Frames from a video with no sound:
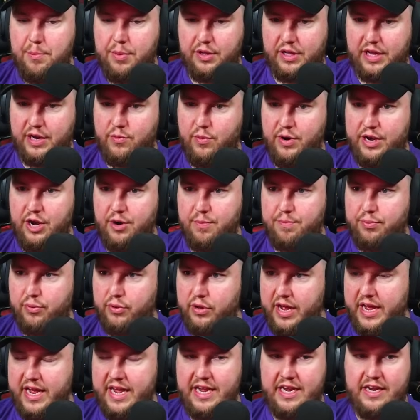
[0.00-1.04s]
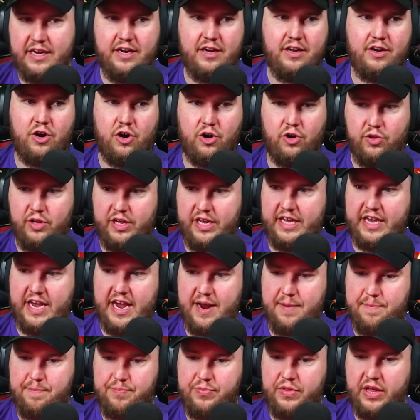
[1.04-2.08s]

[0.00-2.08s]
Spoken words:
like when you're playing early game,